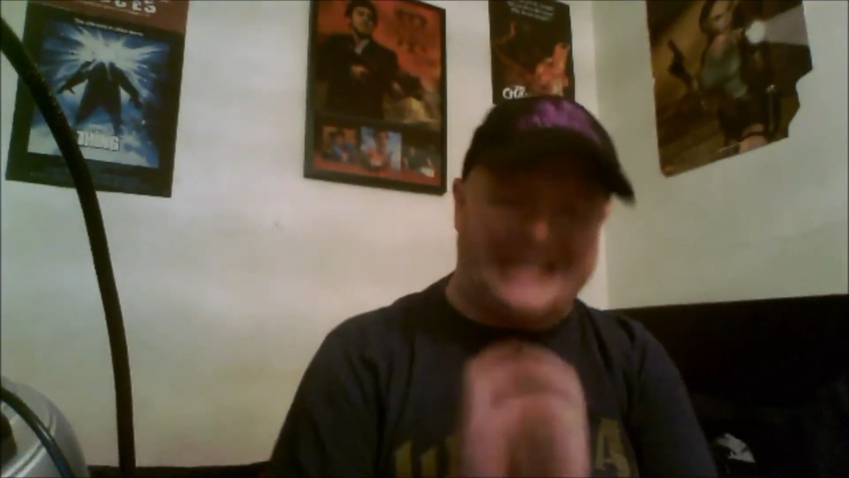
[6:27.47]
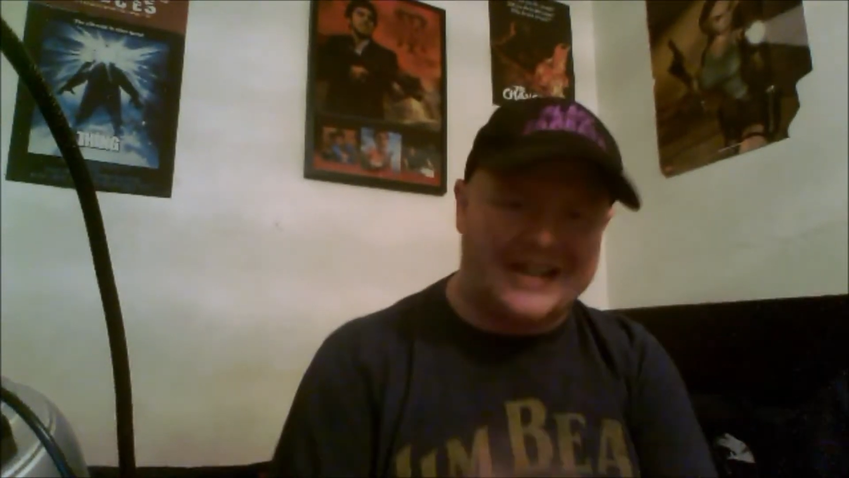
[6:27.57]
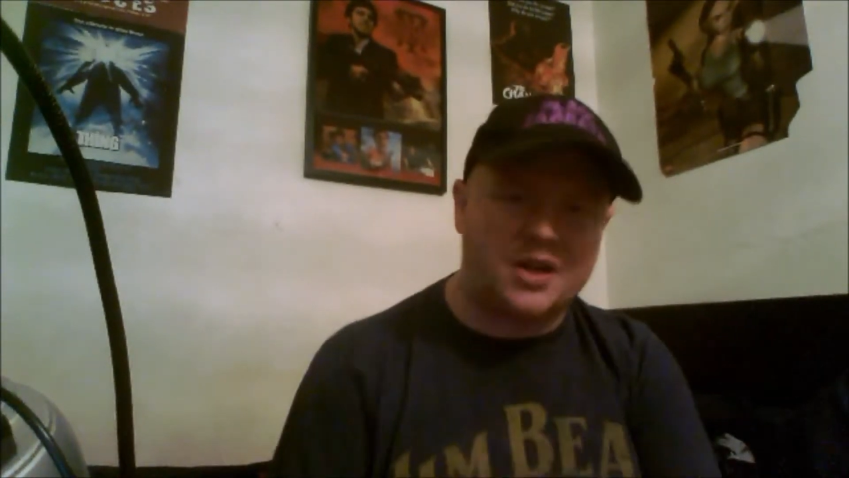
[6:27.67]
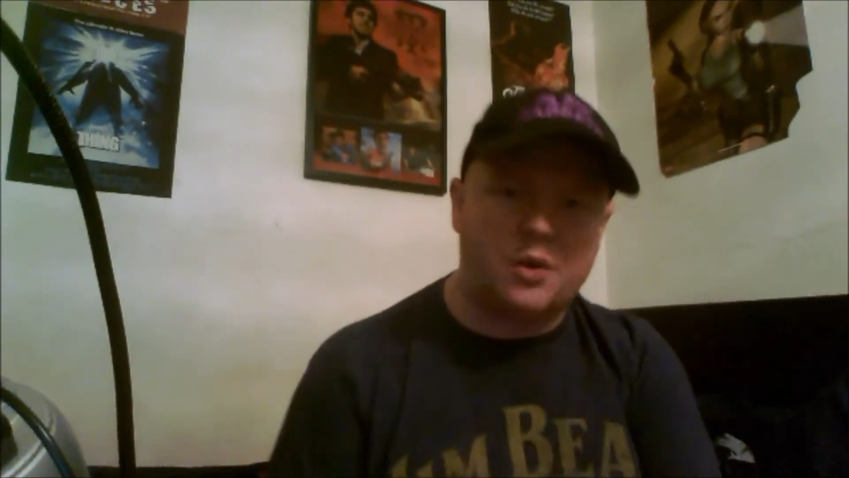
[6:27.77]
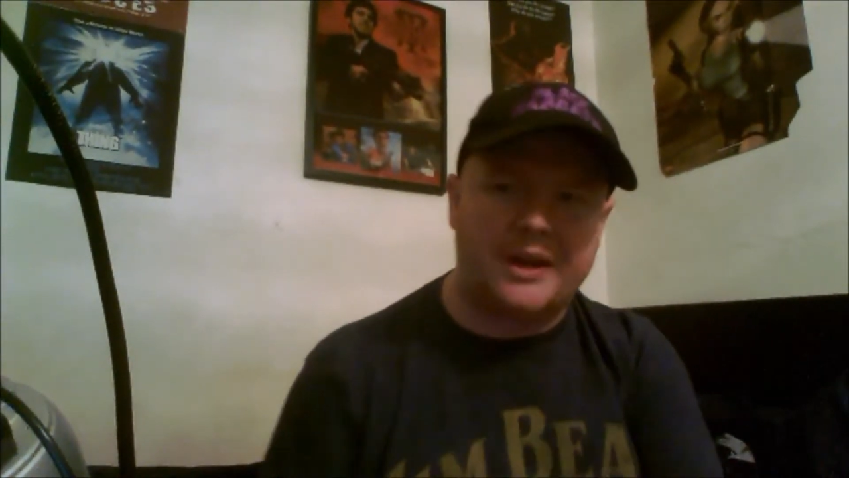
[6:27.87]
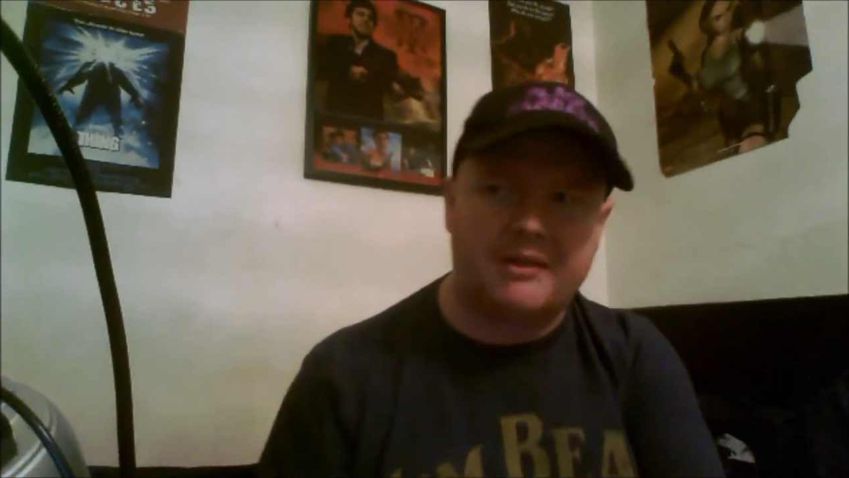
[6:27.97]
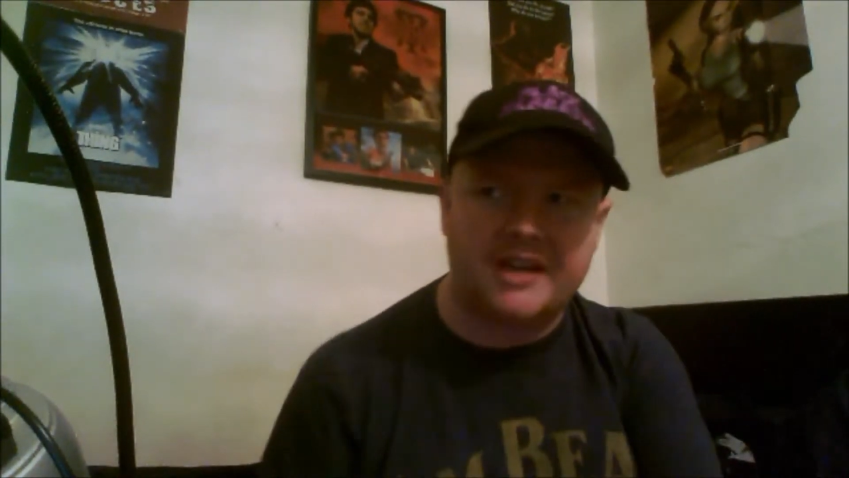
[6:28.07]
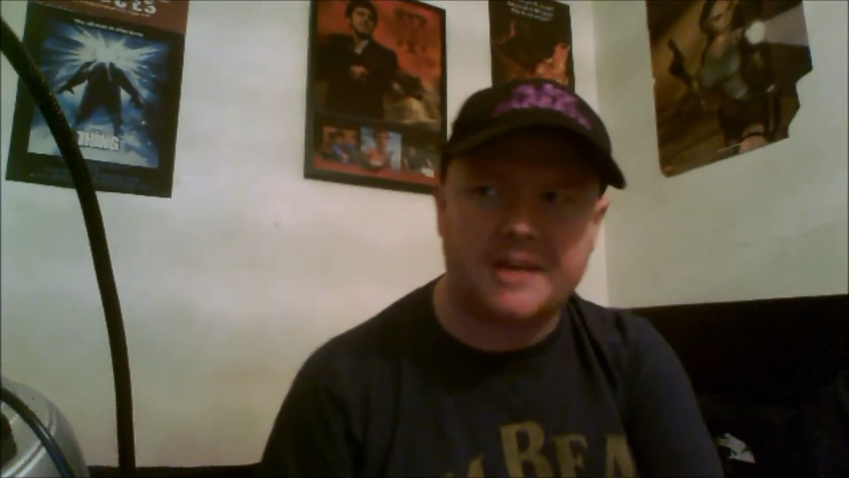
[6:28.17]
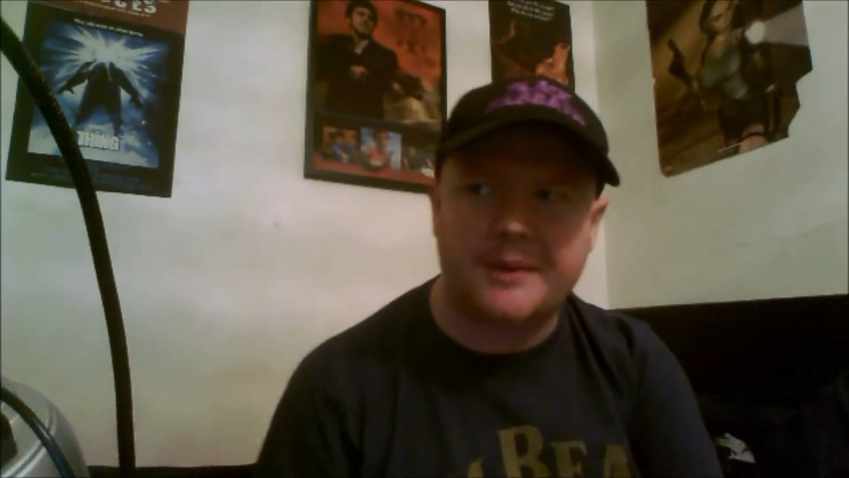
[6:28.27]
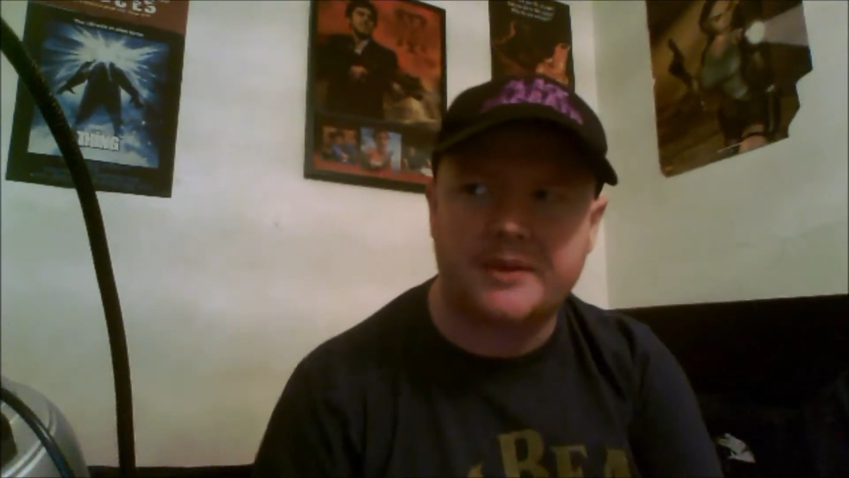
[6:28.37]
didn't quite
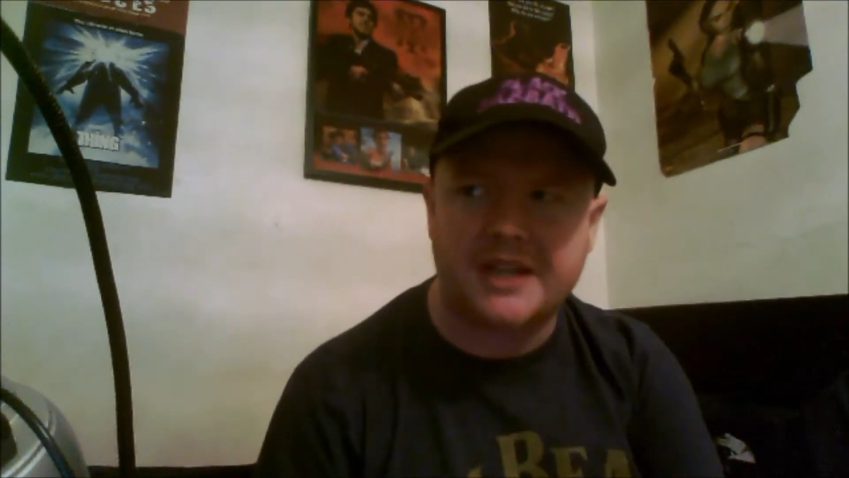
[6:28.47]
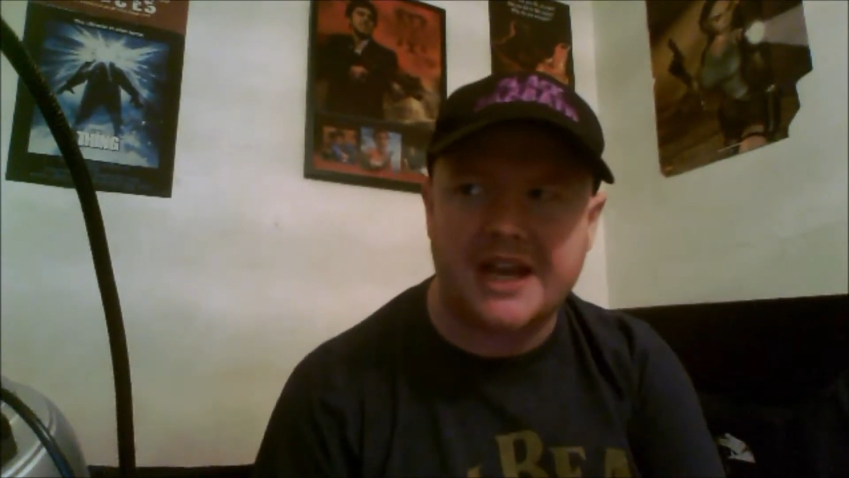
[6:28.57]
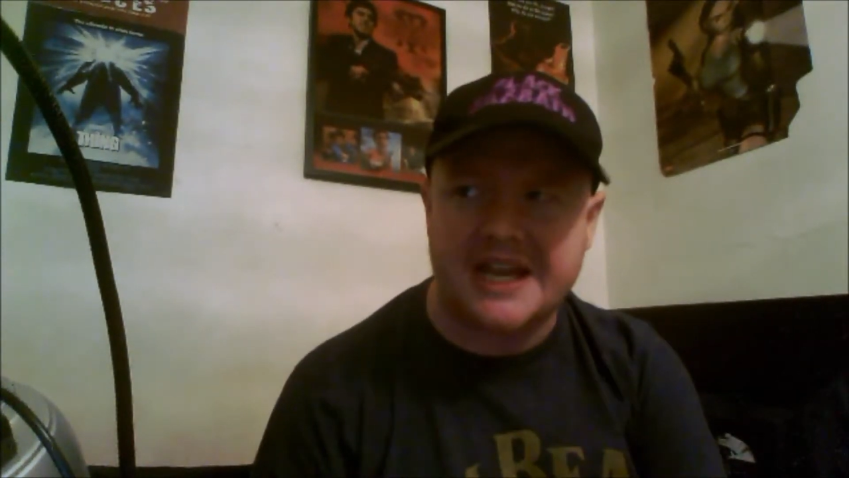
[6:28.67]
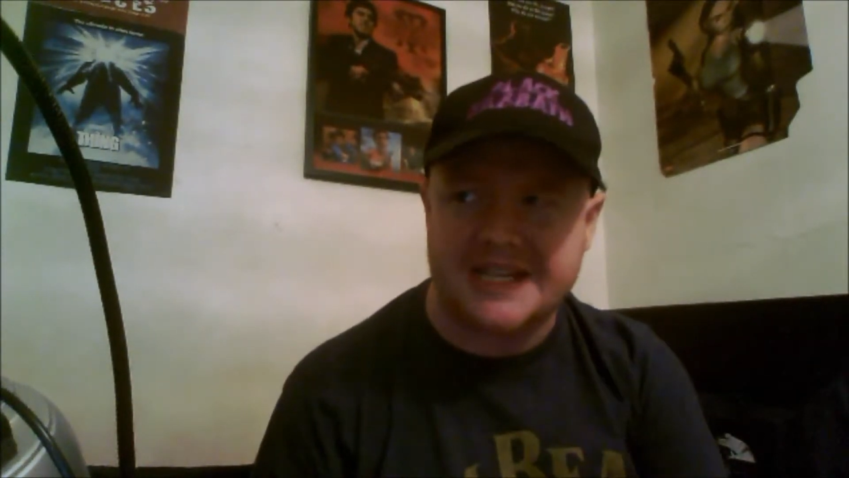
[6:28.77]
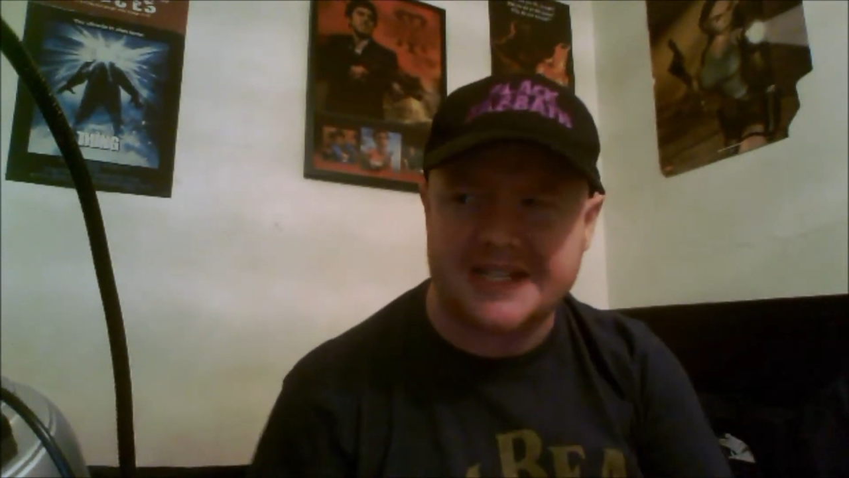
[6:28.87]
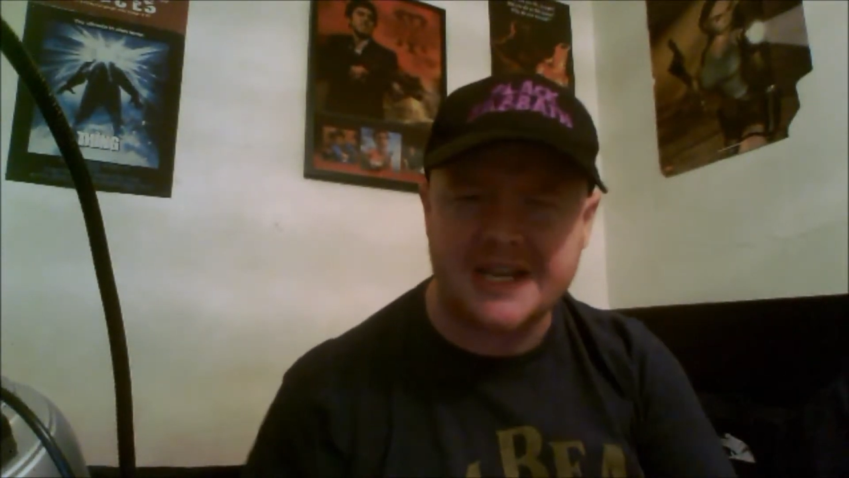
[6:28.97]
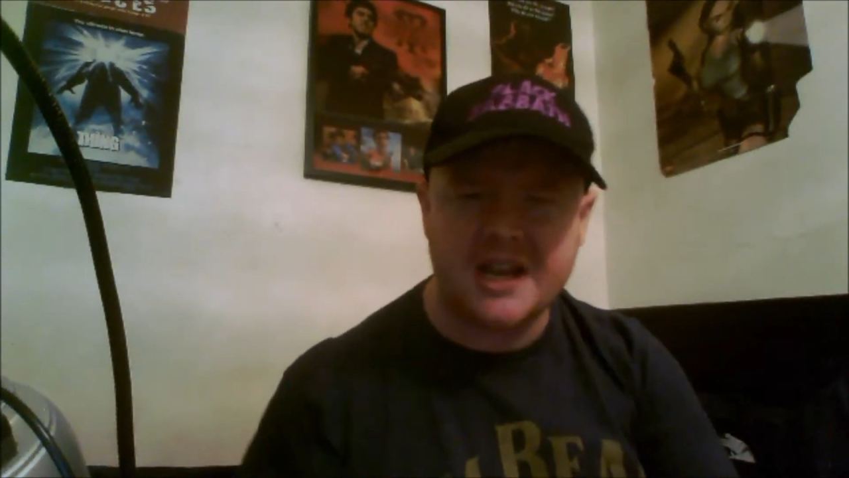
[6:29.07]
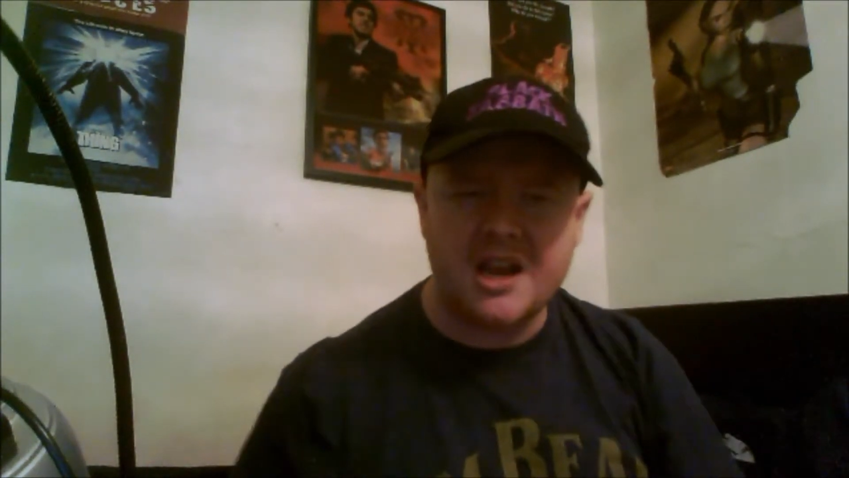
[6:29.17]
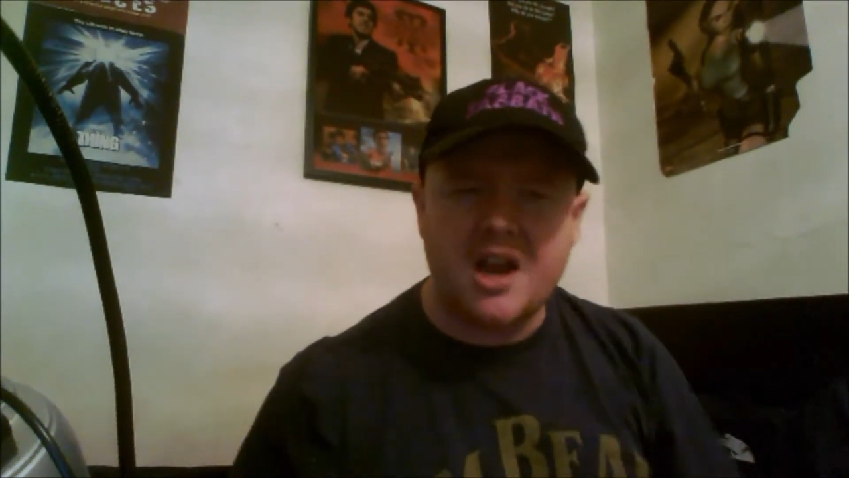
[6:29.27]
like about it is